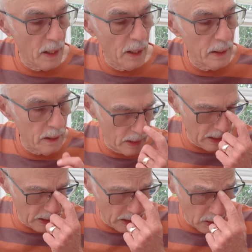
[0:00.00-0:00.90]

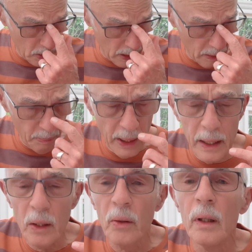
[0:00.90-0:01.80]
And I'll
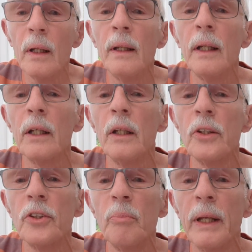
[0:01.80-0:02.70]
play you a little
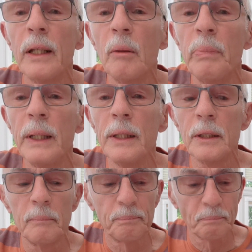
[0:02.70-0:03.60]
instrumental
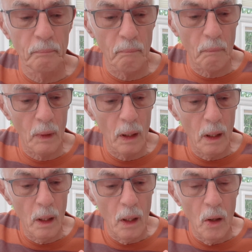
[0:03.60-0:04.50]
piece
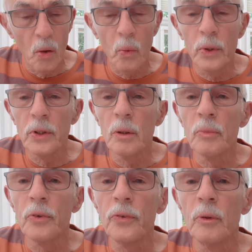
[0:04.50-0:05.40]
which
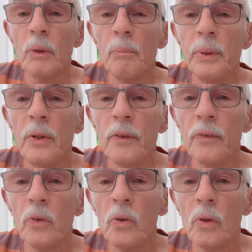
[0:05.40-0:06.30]
comes from a
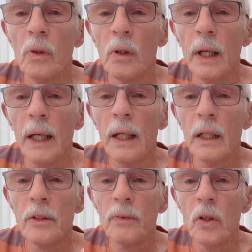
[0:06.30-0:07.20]
beautiful
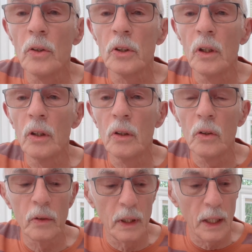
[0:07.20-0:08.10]
English folk song called "The